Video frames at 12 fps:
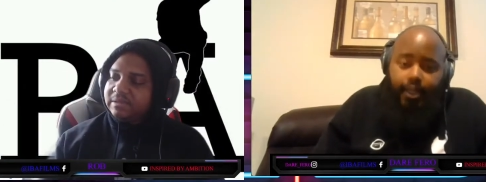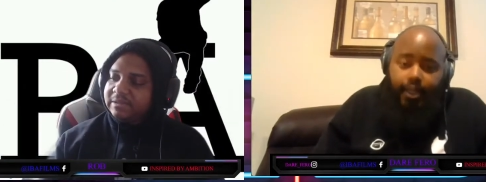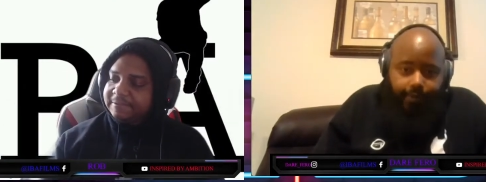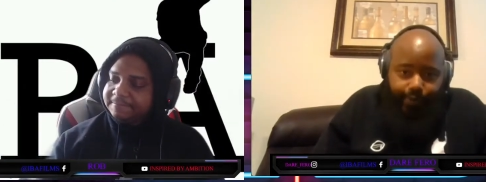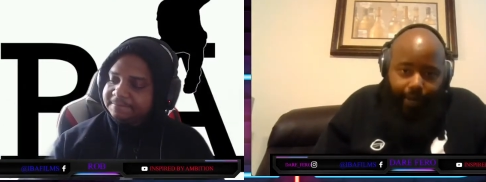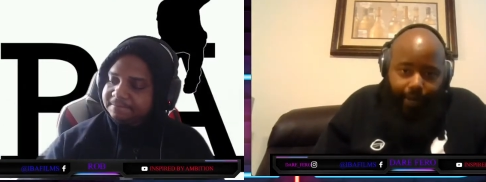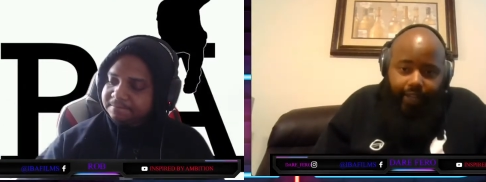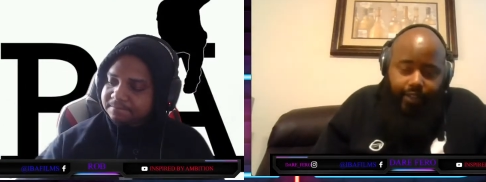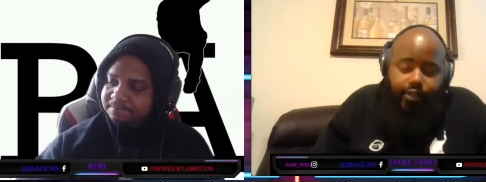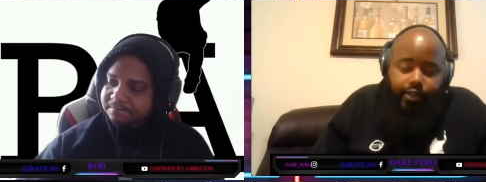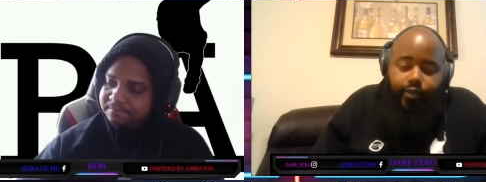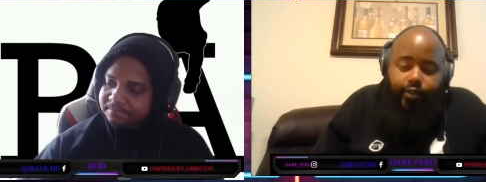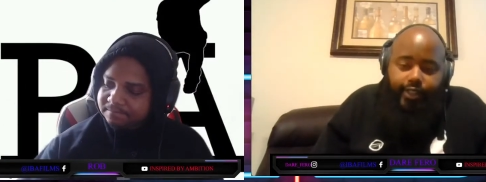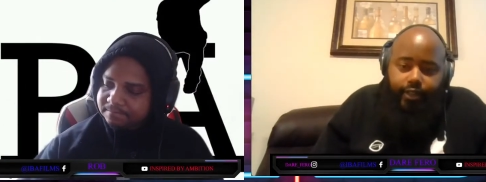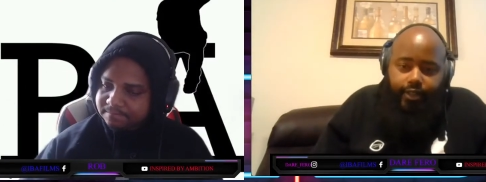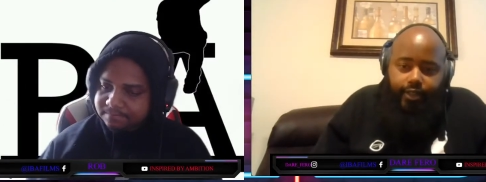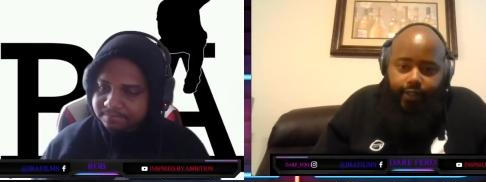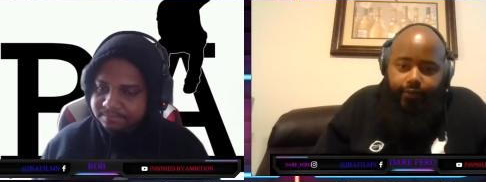Speaker 1: comes back, this whole
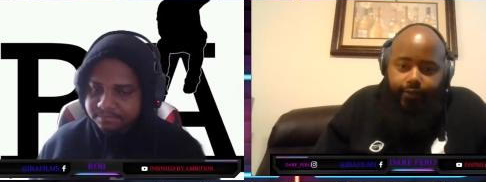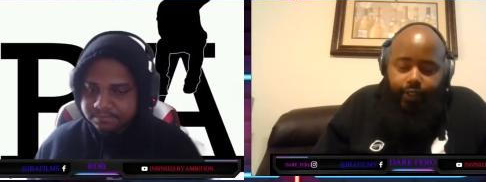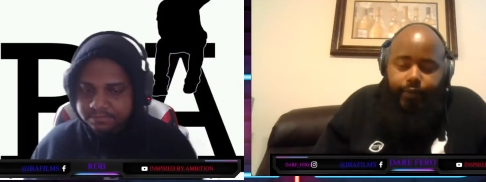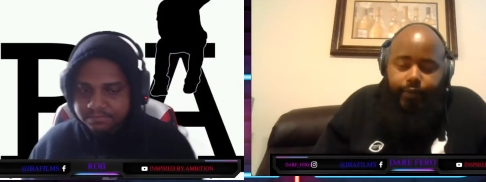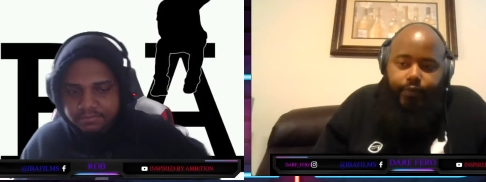series can flip.